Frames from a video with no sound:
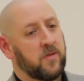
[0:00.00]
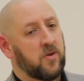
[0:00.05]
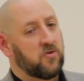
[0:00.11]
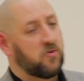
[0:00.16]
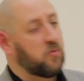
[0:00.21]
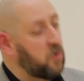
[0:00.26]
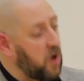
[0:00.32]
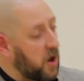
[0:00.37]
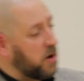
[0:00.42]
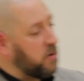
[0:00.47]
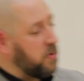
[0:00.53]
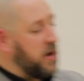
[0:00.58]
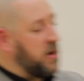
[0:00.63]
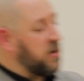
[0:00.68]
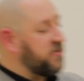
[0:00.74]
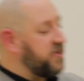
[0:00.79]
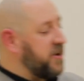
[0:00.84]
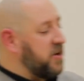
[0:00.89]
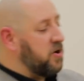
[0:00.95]
So not only
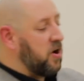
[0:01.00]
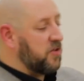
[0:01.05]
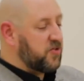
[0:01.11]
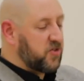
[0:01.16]
does he not